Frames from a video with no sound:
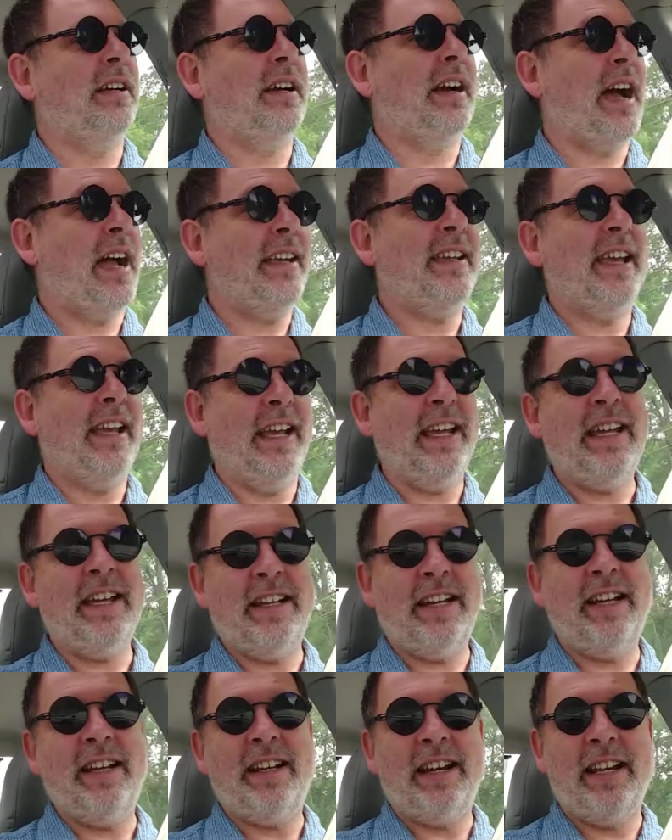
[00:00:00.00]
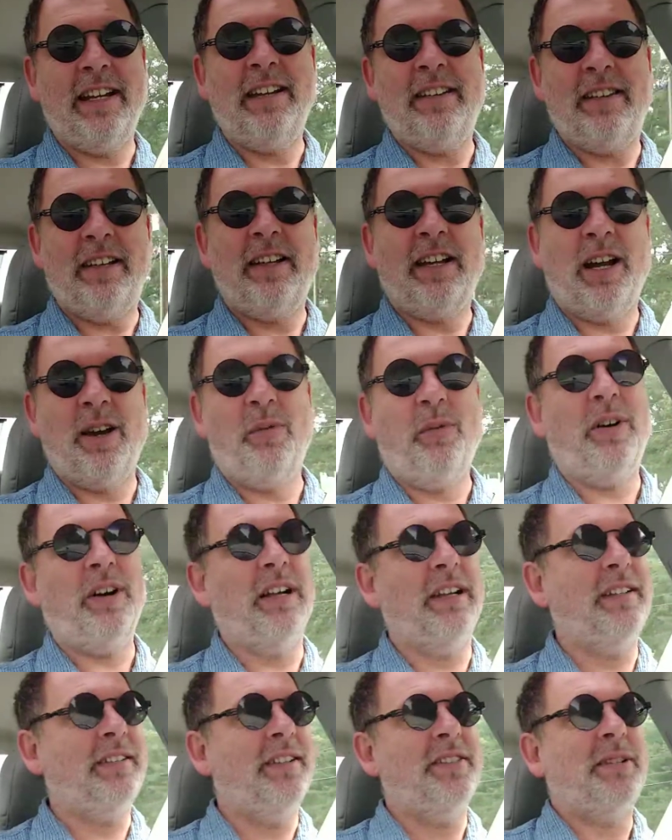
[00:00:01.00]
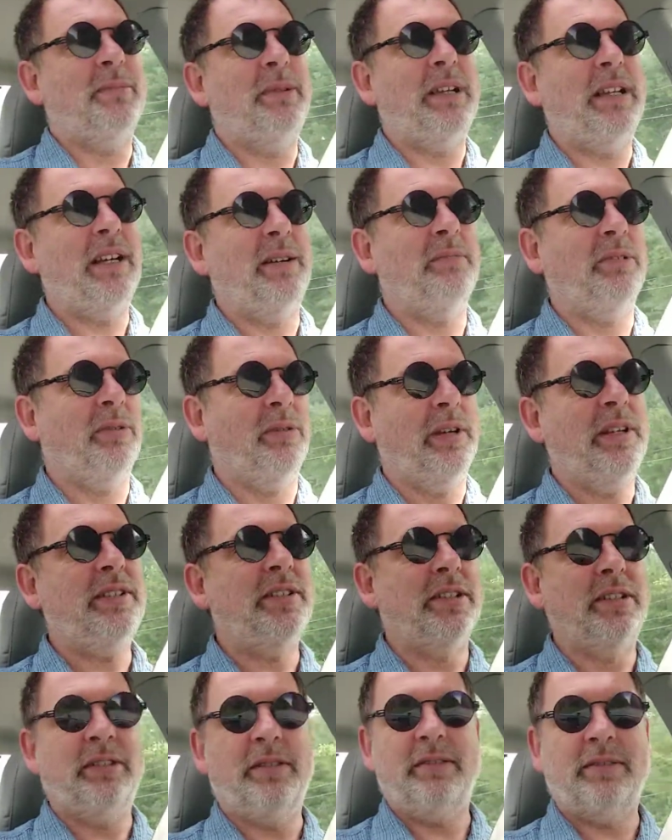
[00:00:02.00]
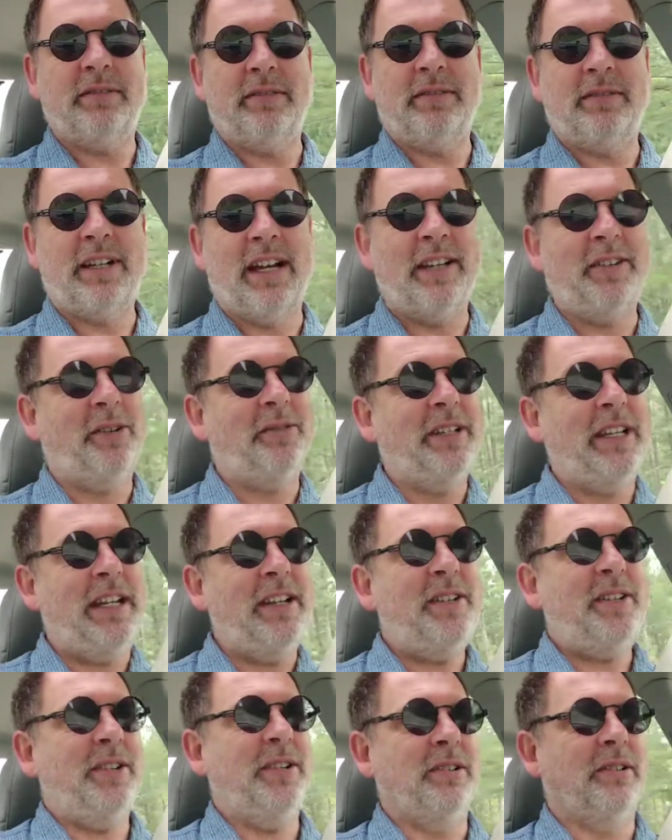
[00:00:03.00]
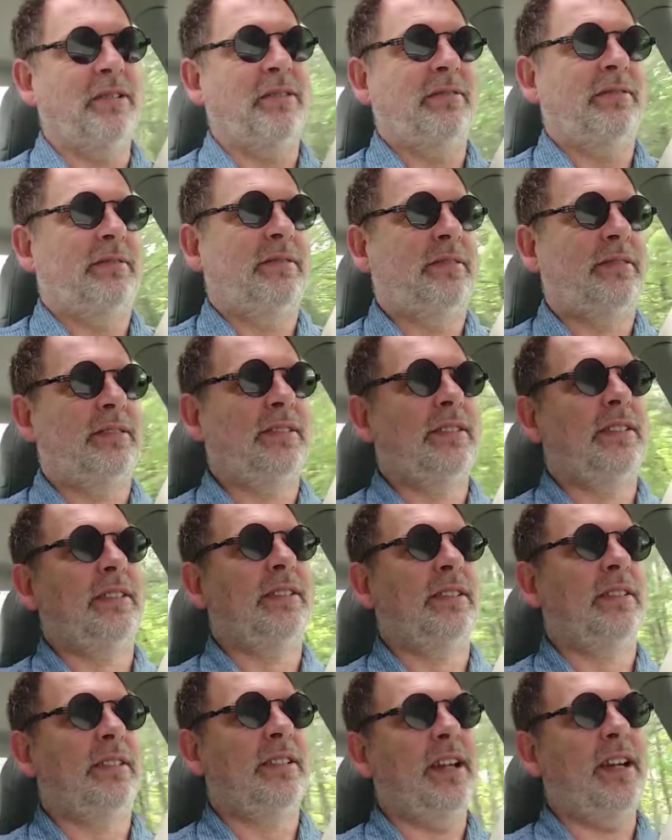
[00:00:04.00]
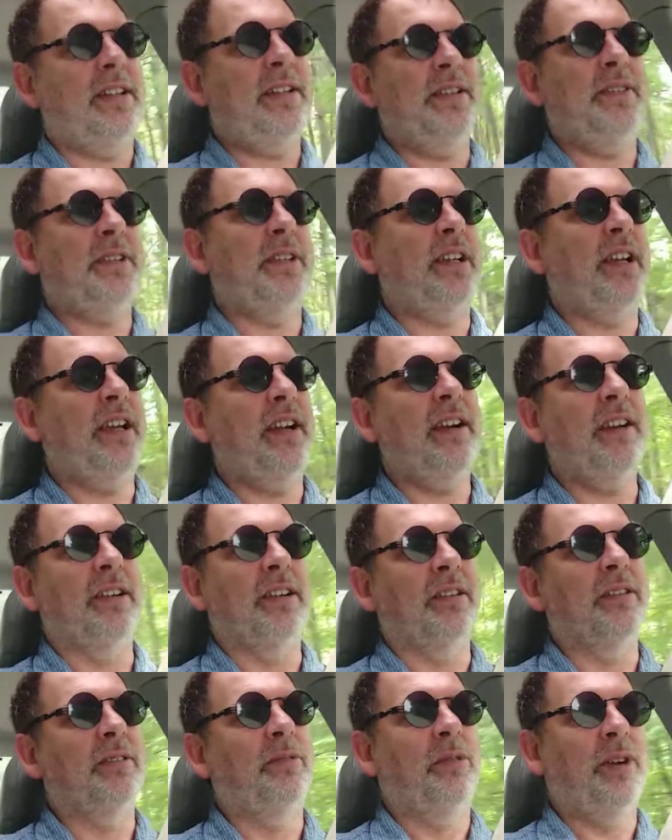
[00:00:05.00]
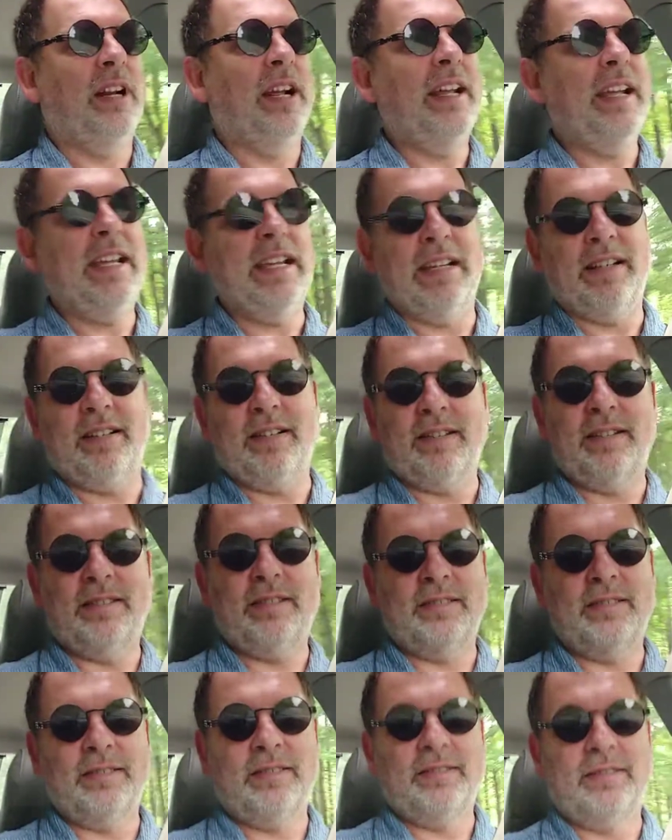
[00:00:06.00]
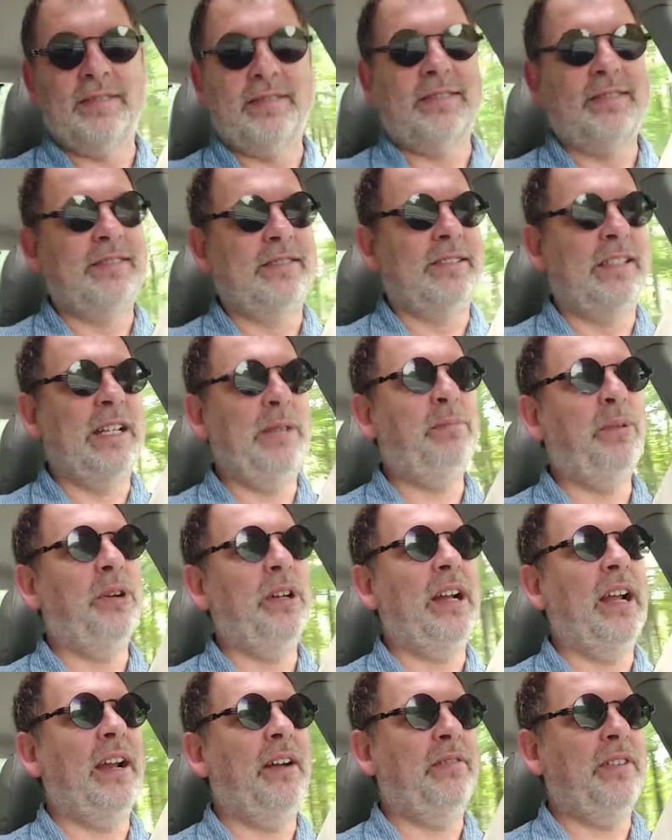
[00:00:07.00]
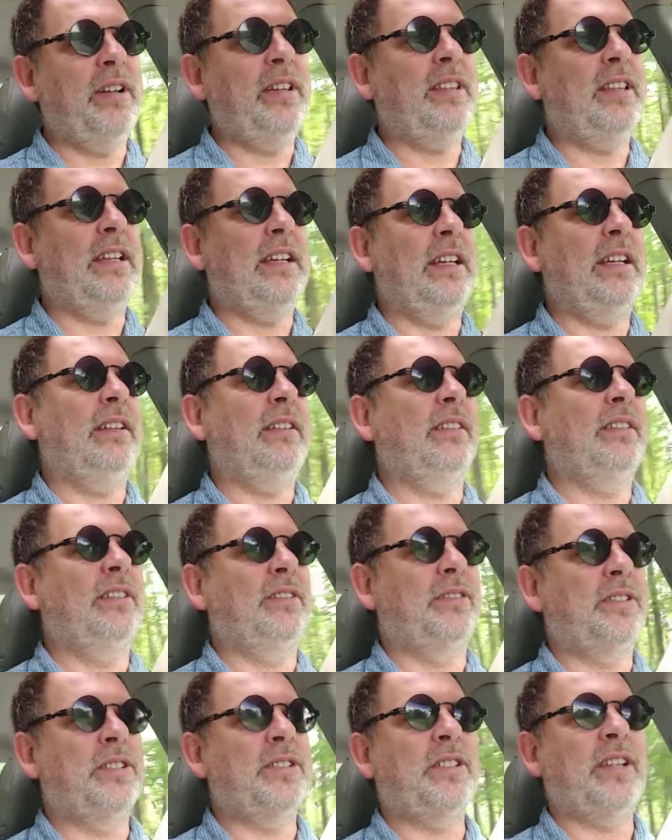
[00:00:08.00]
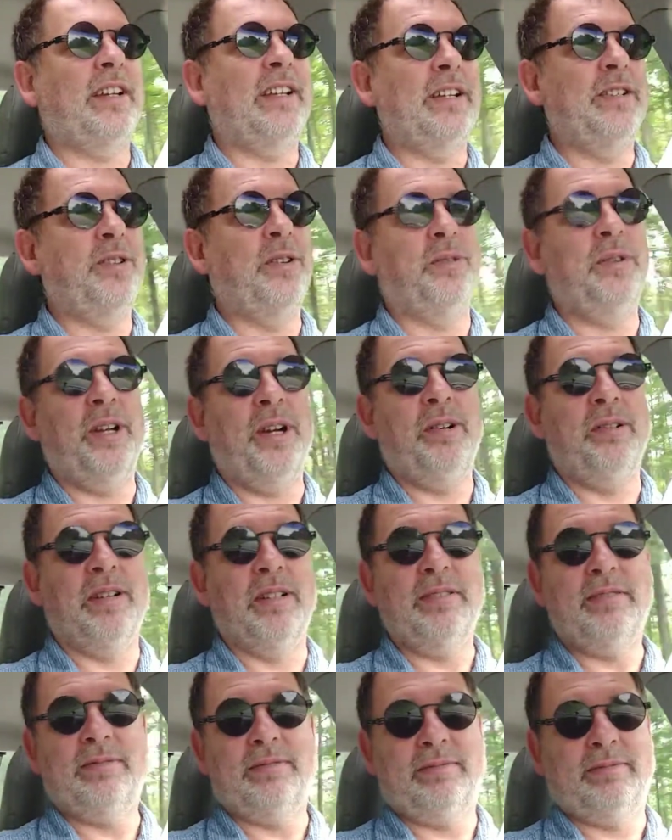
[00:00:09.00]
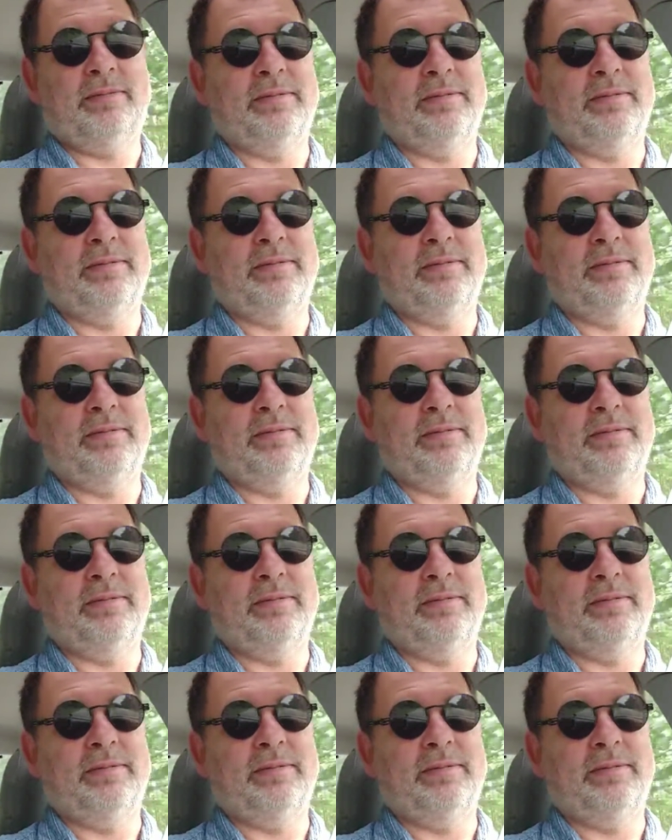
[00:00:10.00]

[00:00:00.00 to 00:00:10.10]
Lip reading: I can eat anything I want. It doesn't mean I'm going to. I don't need to. God doesn't care what I eat. He put everything, it's just like he told Noah.